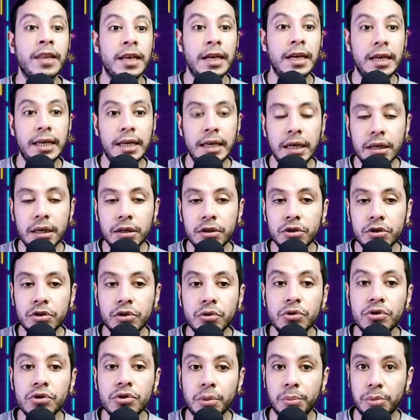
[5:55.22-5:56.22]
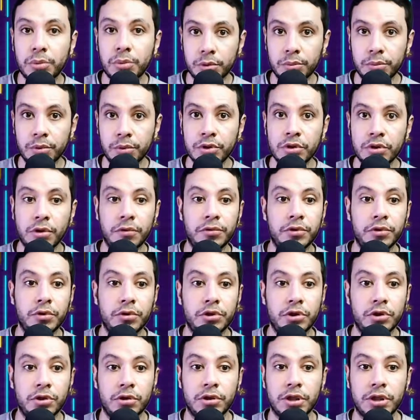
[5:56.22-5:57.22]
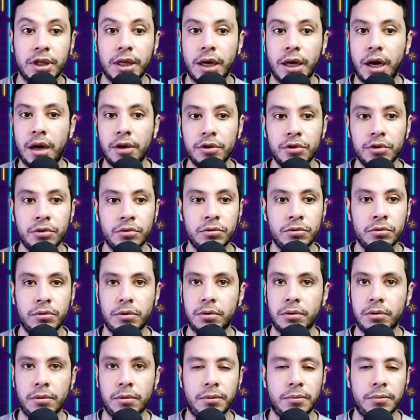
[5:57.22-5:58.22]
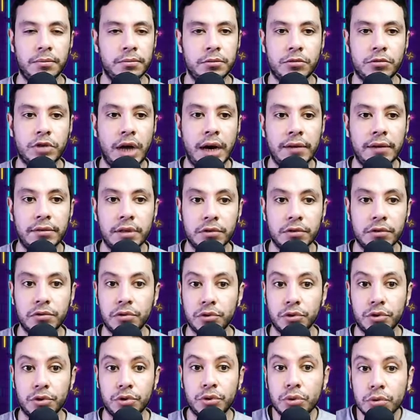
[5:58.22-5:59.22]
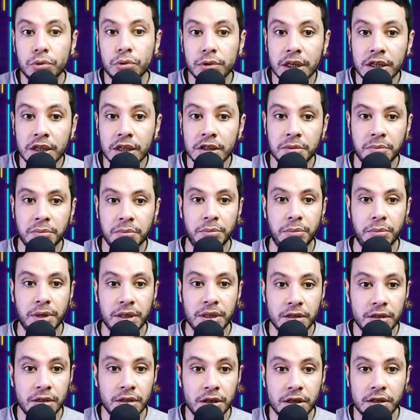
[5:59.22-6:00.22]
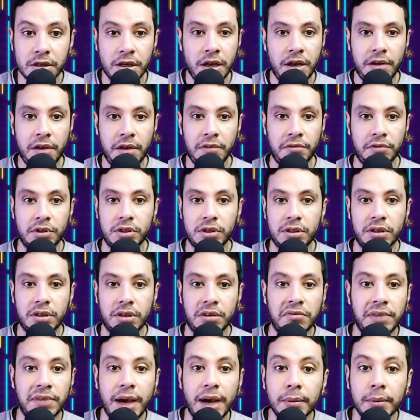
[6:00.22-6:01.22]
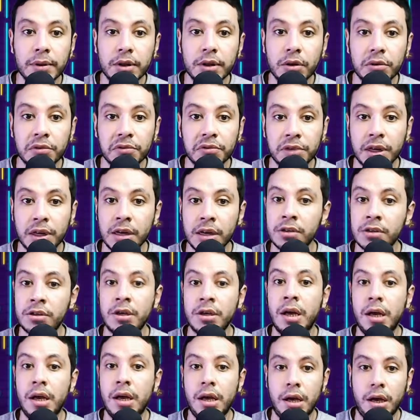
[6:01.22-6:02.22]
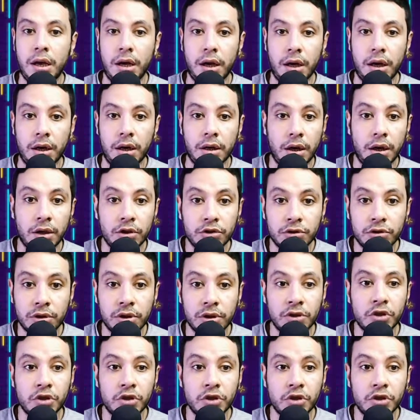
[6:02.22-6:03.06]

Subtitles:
Here choose the purpose of your journey. Are you traveling for tourism, business, visiting family or friends, cultural,